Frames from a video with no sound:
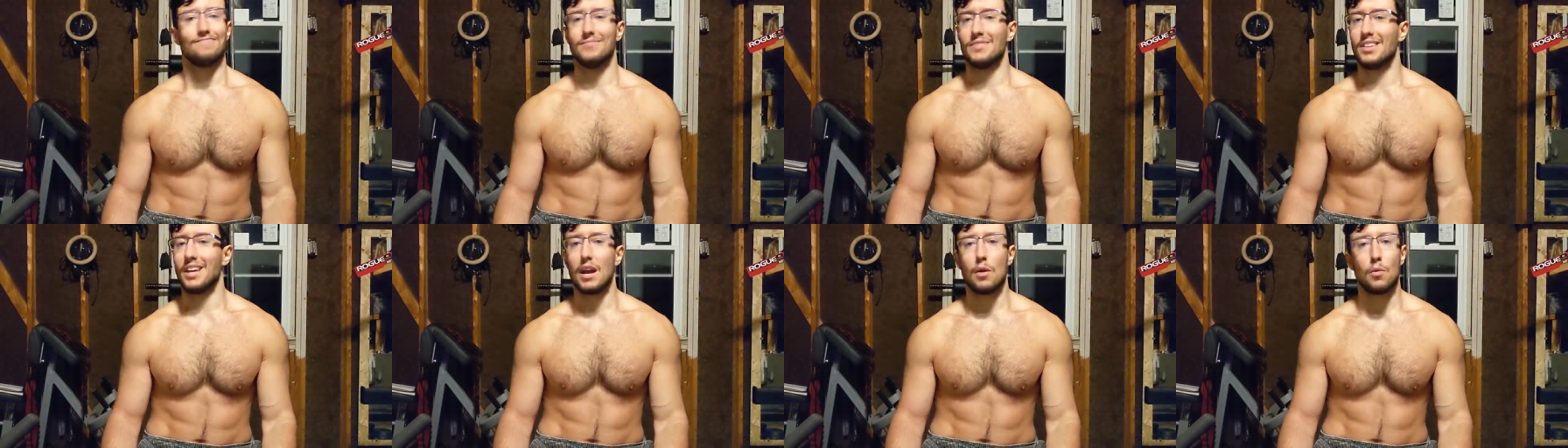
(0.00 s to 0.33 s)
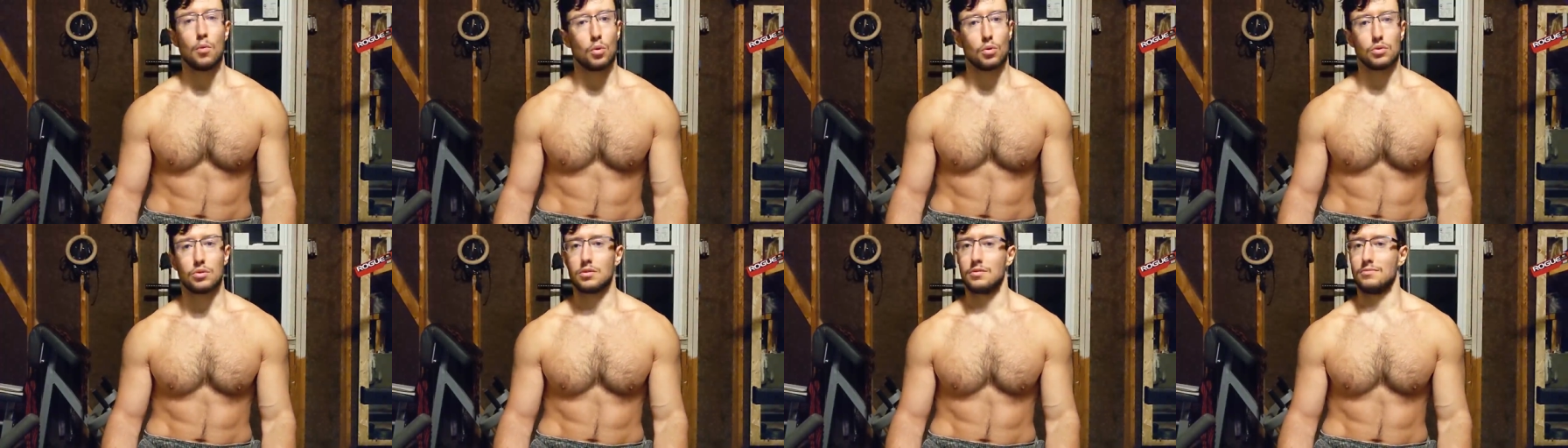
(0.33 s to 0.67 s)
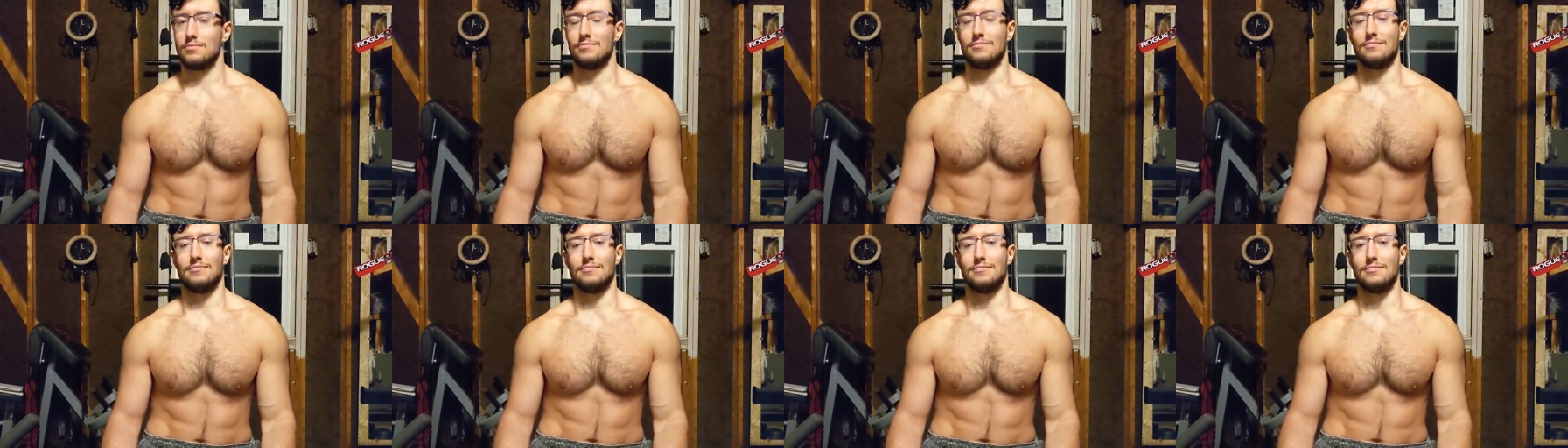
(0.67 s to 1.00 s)
They won't.
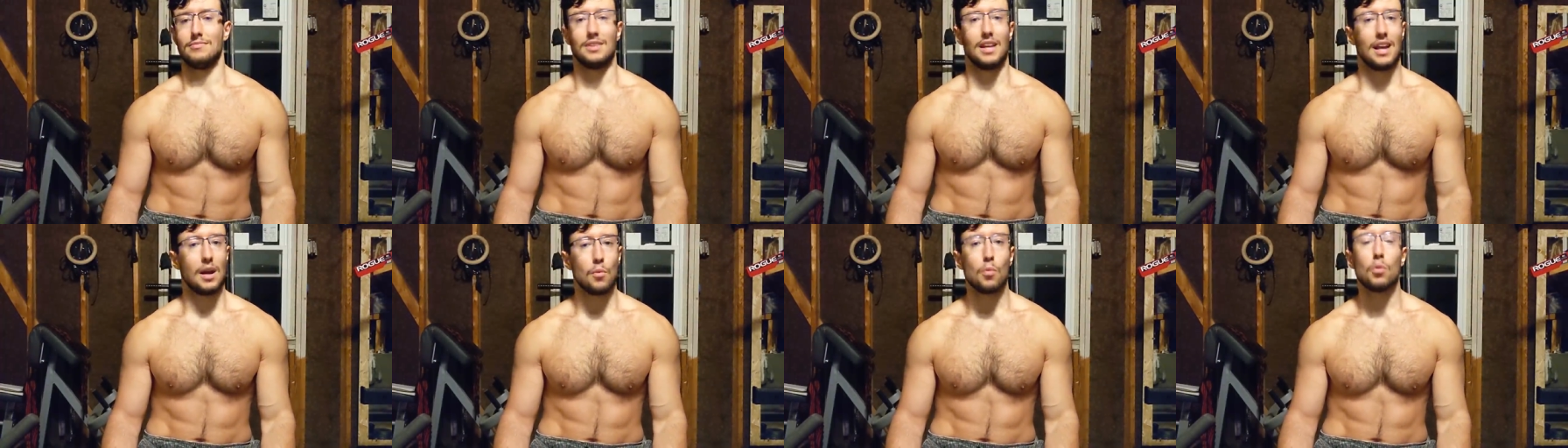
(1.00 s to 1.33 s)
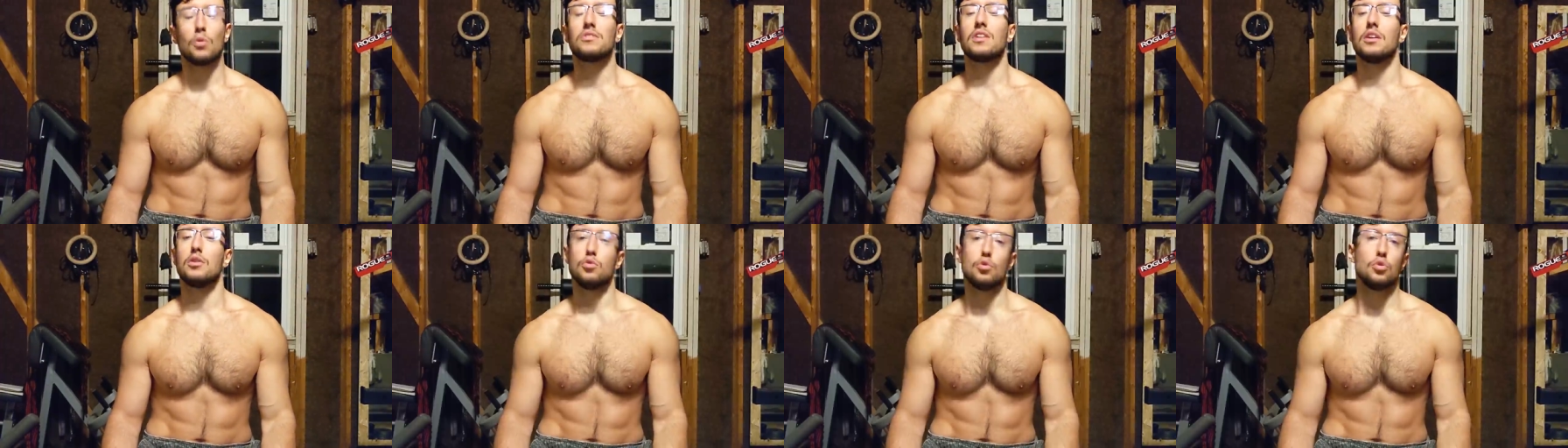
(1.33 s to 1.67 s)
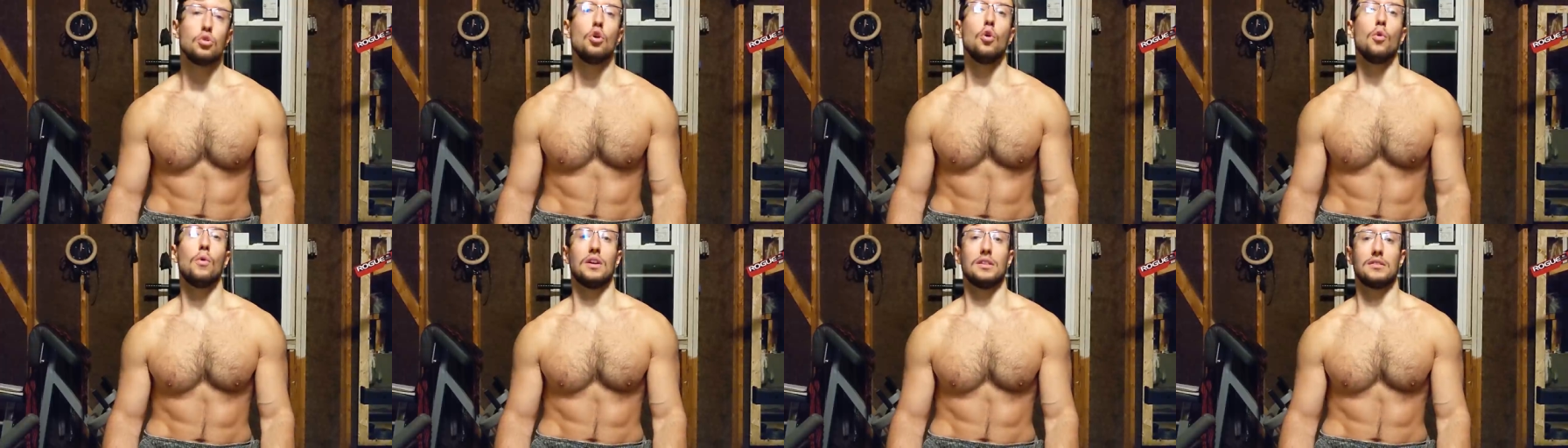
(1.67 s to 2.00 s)
They won't, and you
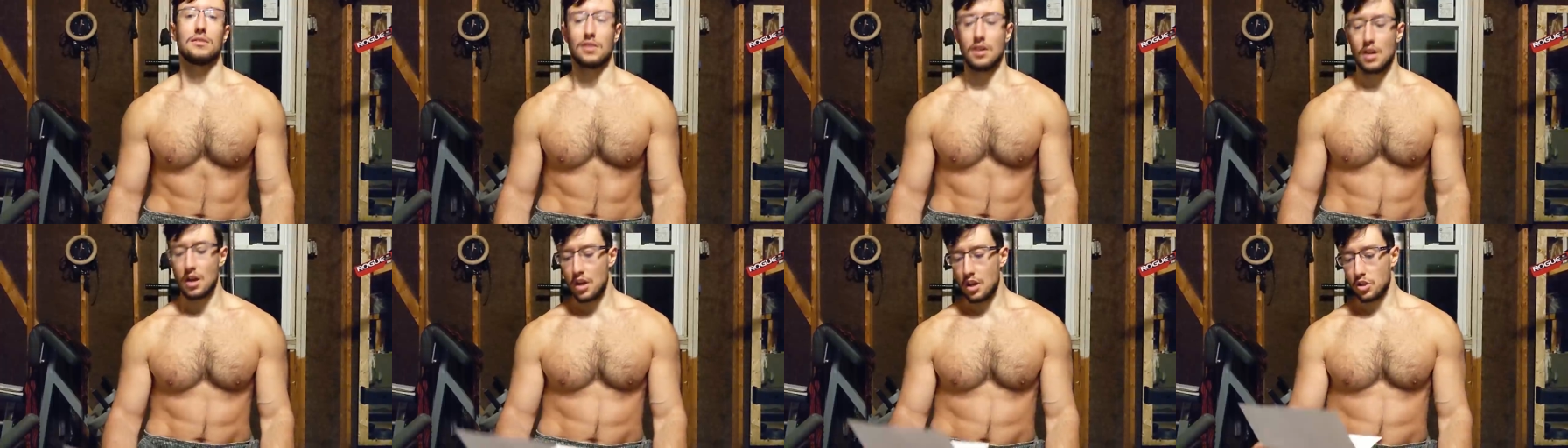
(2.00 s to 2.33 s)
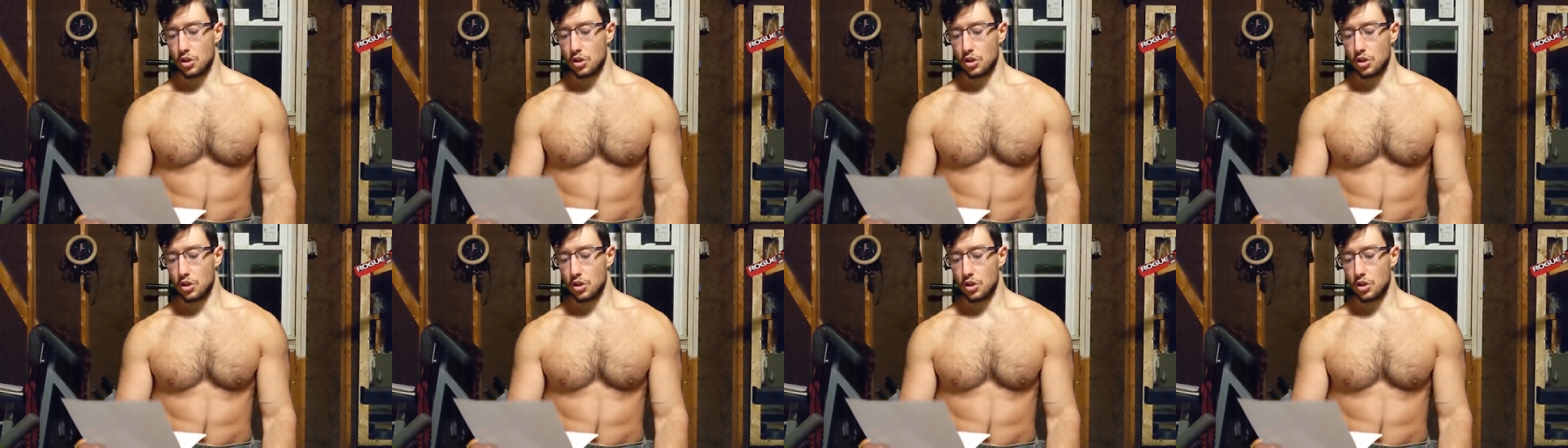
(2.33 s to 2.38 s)
know it.